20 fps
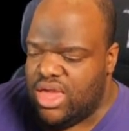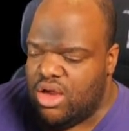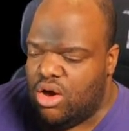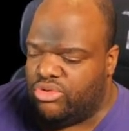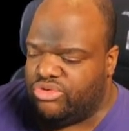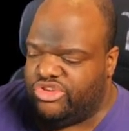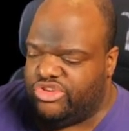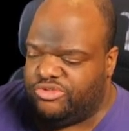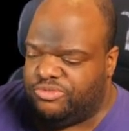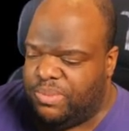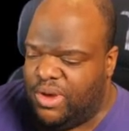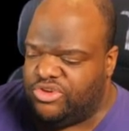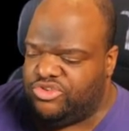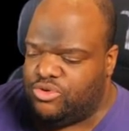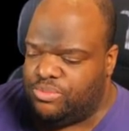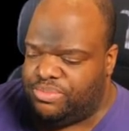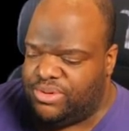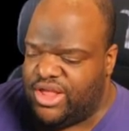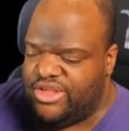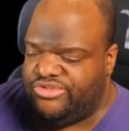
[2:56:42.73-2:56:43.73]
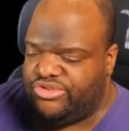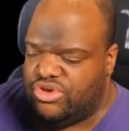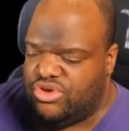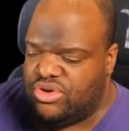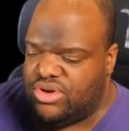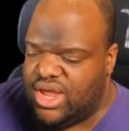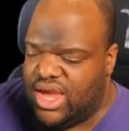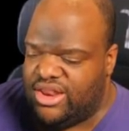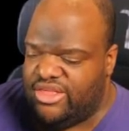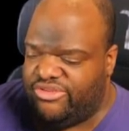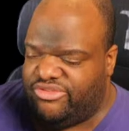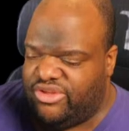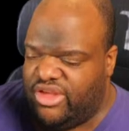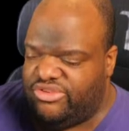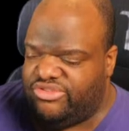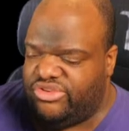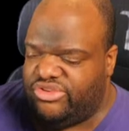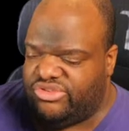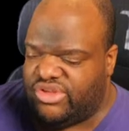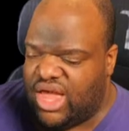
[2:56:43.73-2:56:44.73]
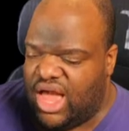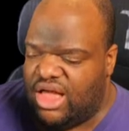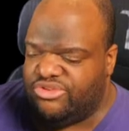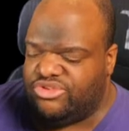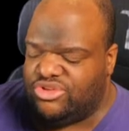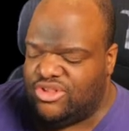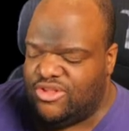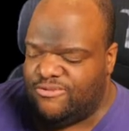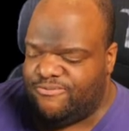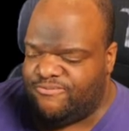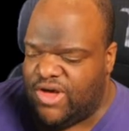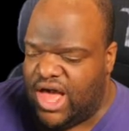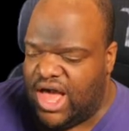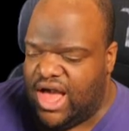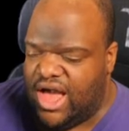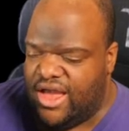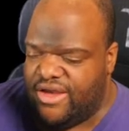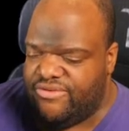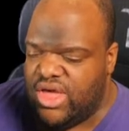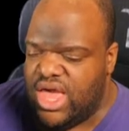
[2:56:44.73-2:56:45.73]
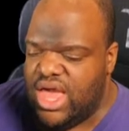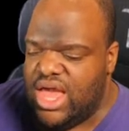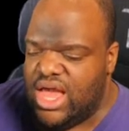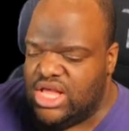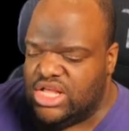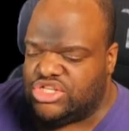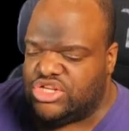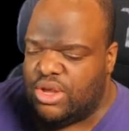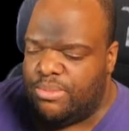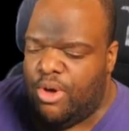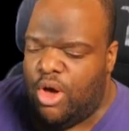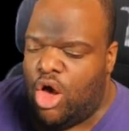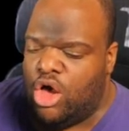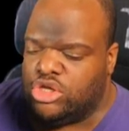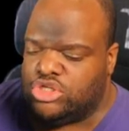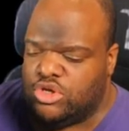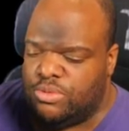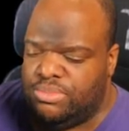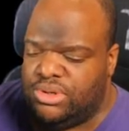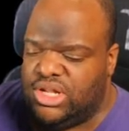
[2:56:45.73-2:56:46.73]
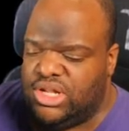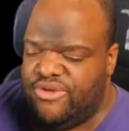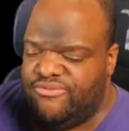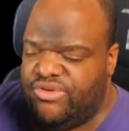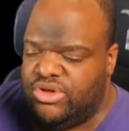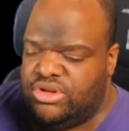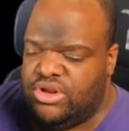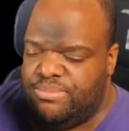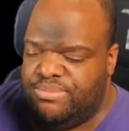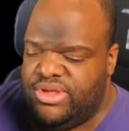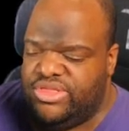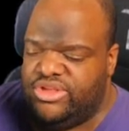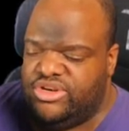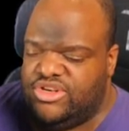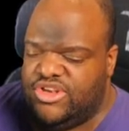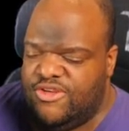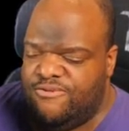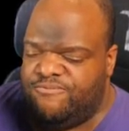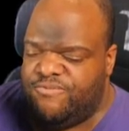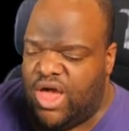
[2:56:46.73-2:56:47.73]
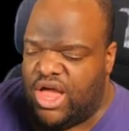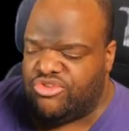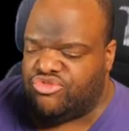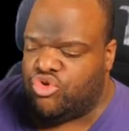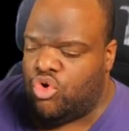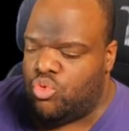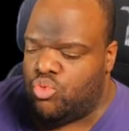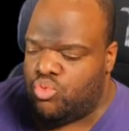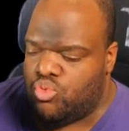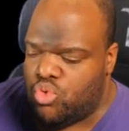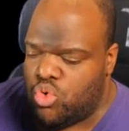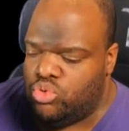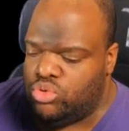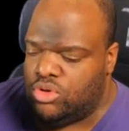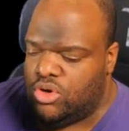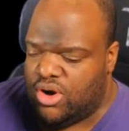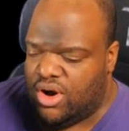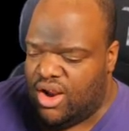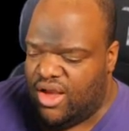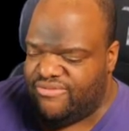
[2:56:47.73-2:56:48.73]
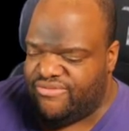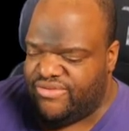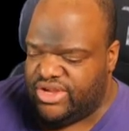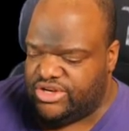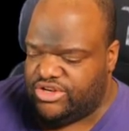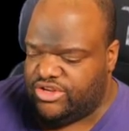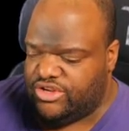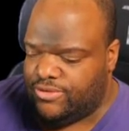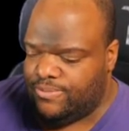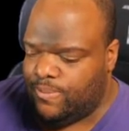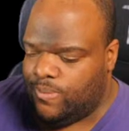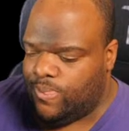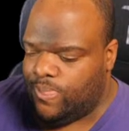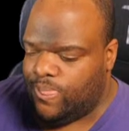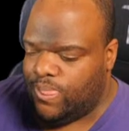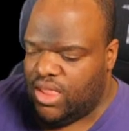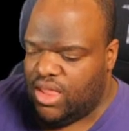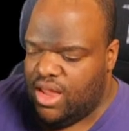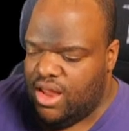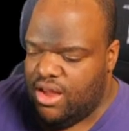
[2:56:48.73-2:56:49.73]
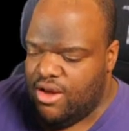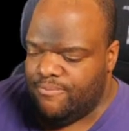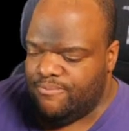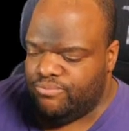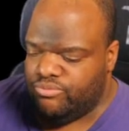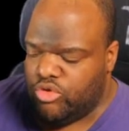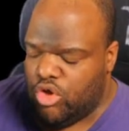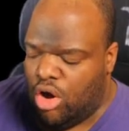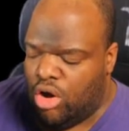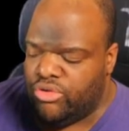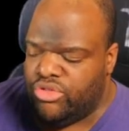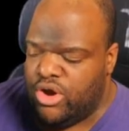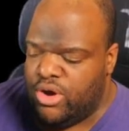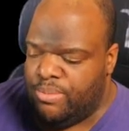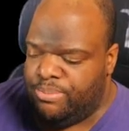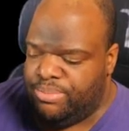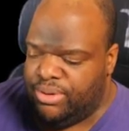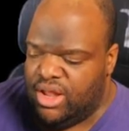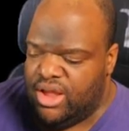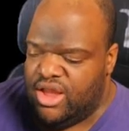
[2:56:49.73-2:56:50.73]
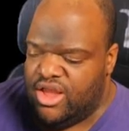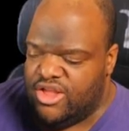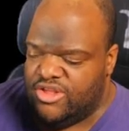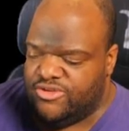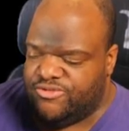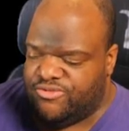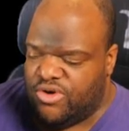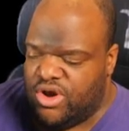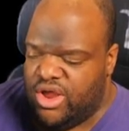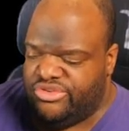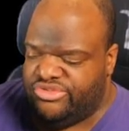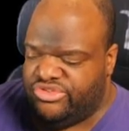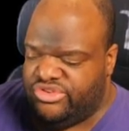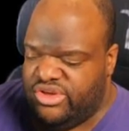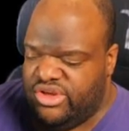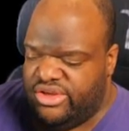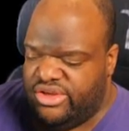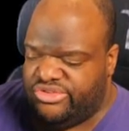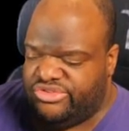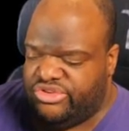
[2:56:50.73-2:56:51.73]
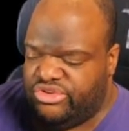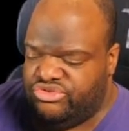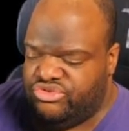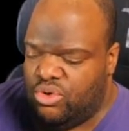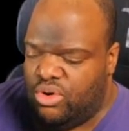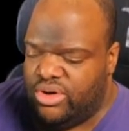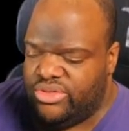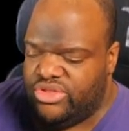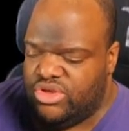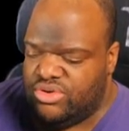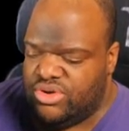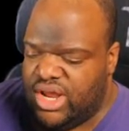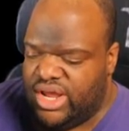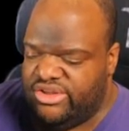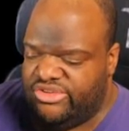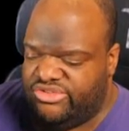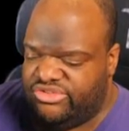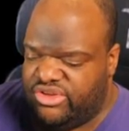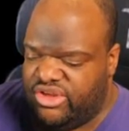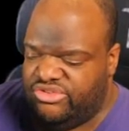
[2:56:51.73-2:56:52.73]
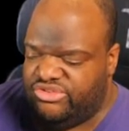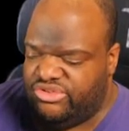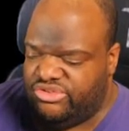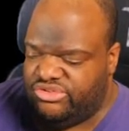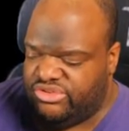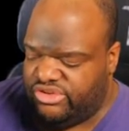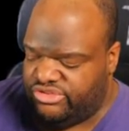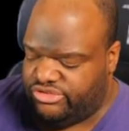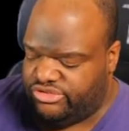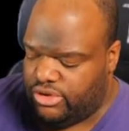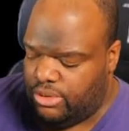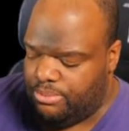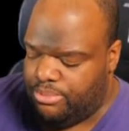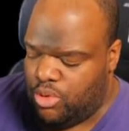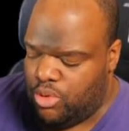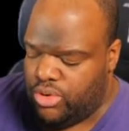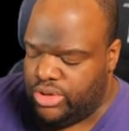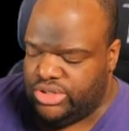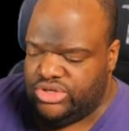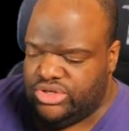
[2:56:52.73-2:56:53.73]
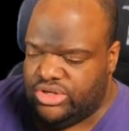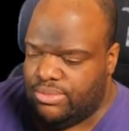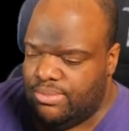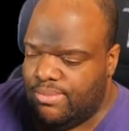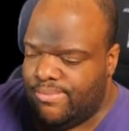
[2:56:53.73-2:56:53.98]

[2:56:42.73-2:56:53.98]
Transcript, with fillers: He holds a special place in the United States Council of Five, some also believe him to be the de facto ruler of it. Are there plans for SGS to join the United States at some point?